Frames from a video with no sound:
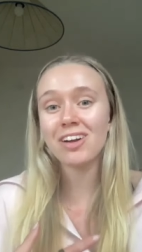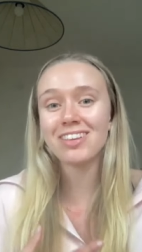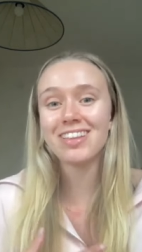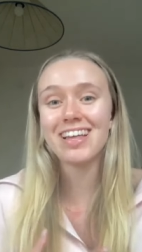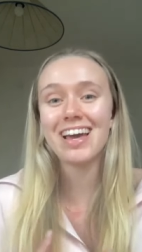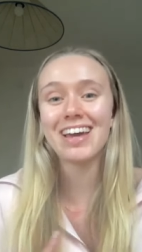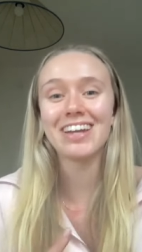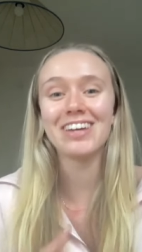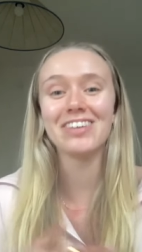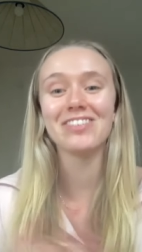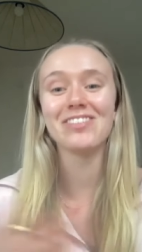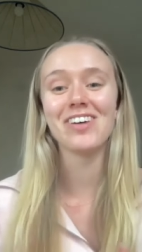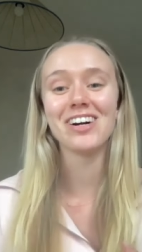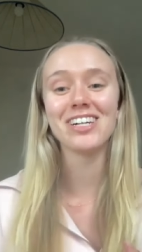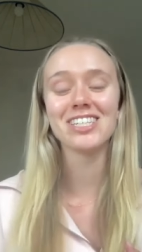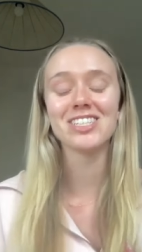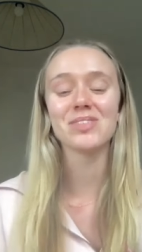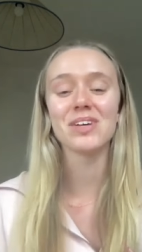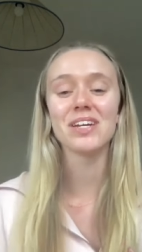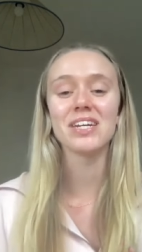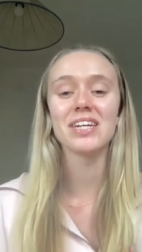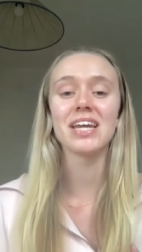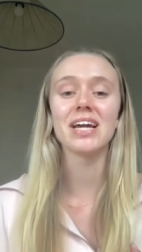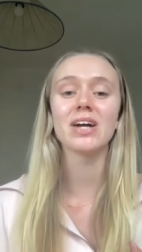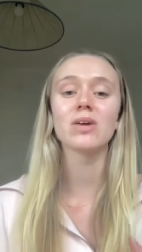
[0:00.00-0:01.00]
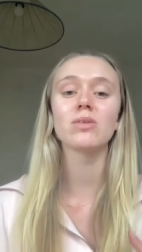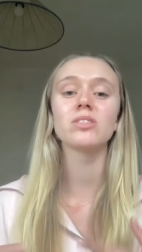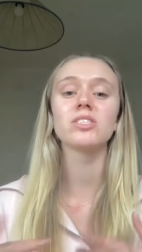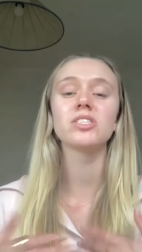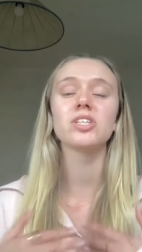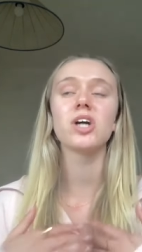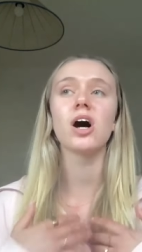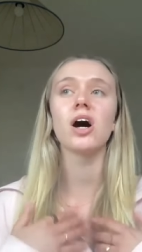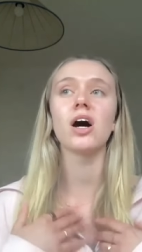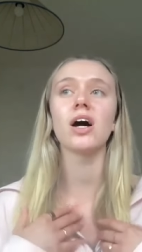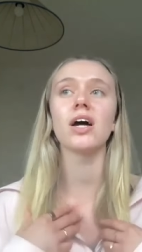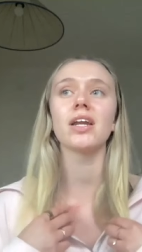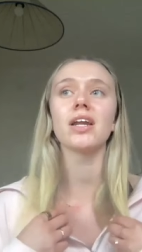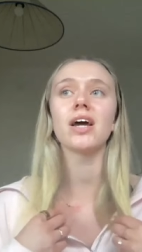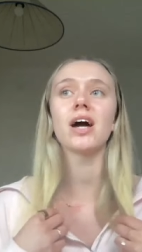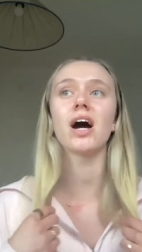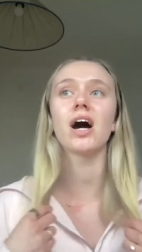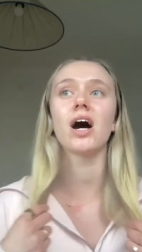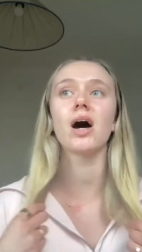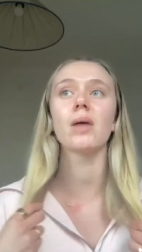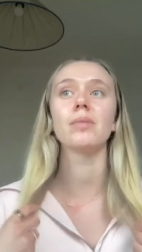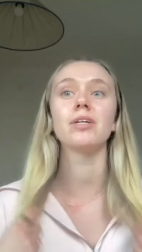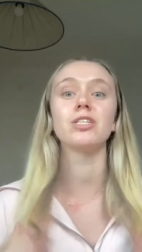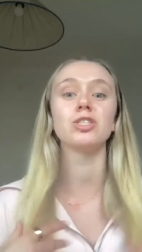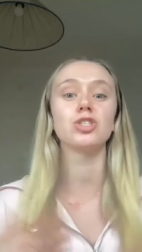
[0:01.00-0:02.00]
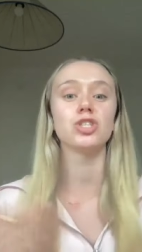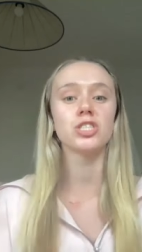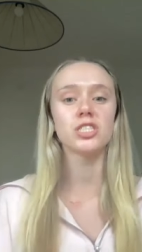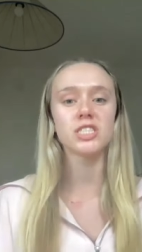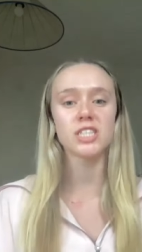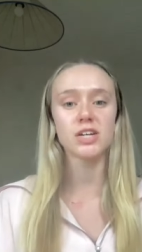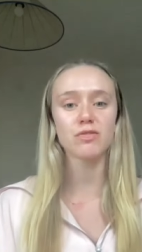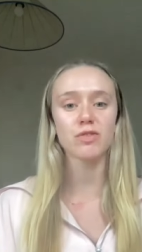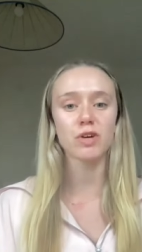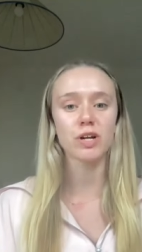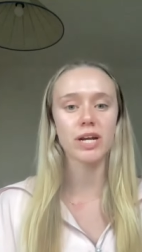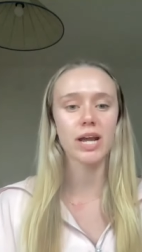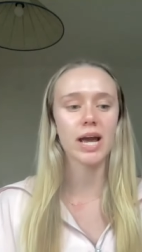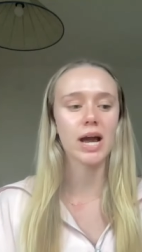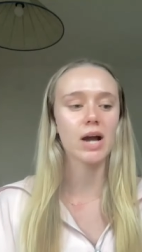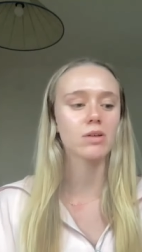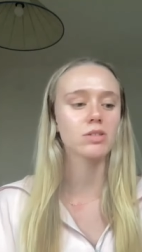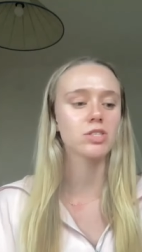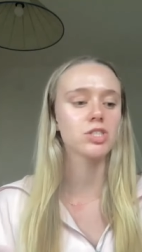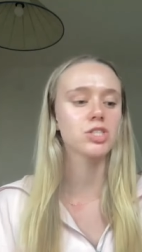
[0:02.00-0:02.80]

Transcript: than it was when Nick was gone. Um, it's just different now.